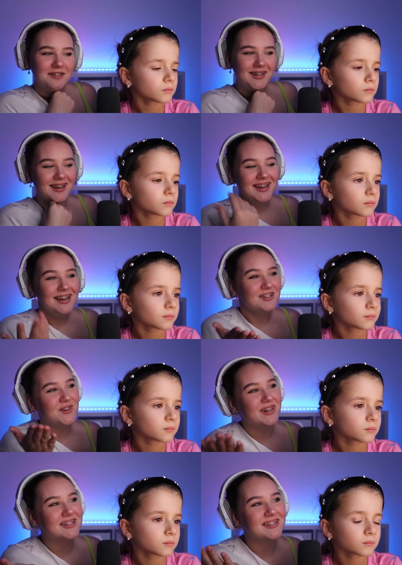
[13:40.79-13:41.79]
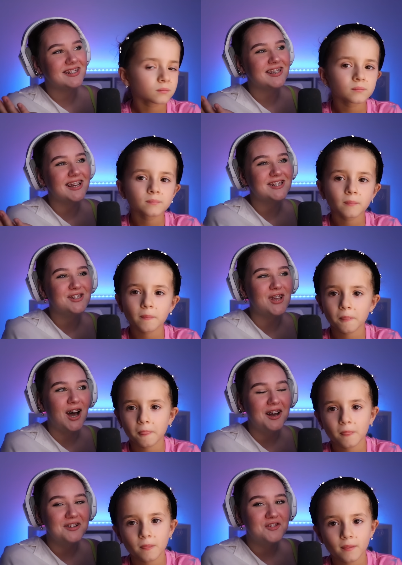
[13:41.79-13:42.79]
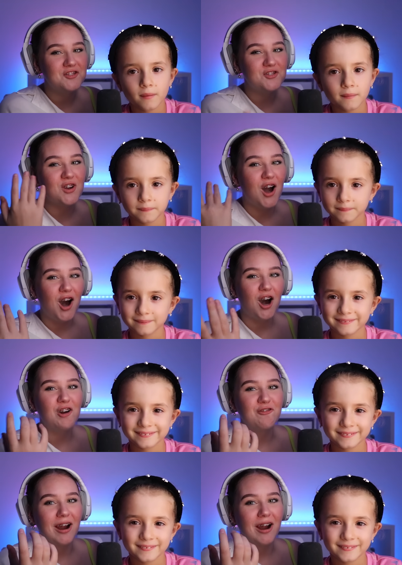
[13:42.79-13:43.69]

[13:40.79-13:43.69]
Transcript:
Speaker 1: this is like such a hard